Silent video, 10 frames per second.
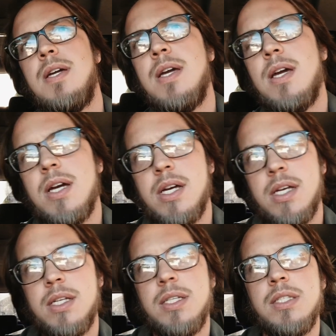
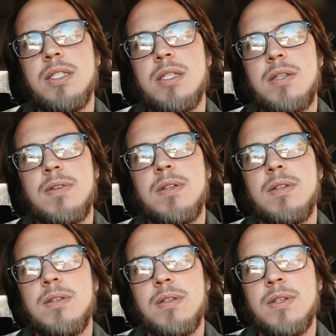and
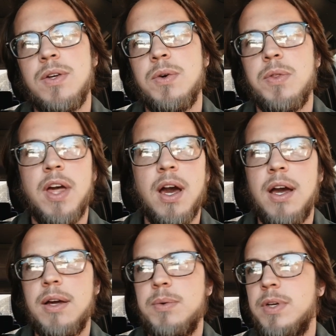you know,
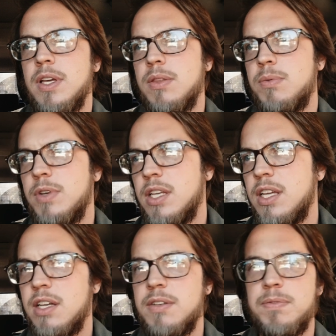that with
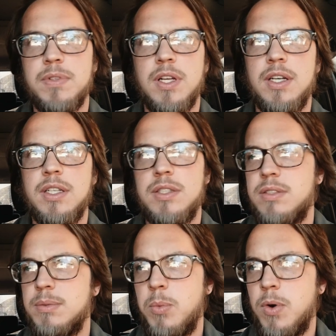radiator
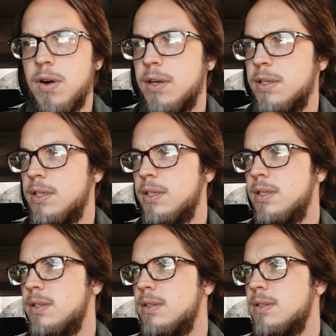flush, some
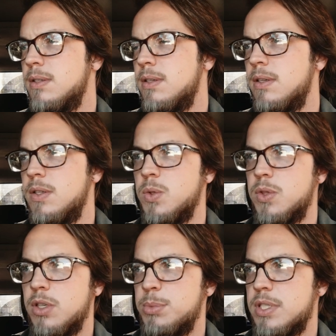water, a new
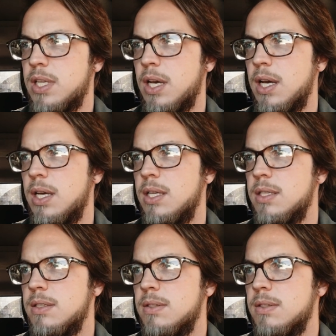thermostat,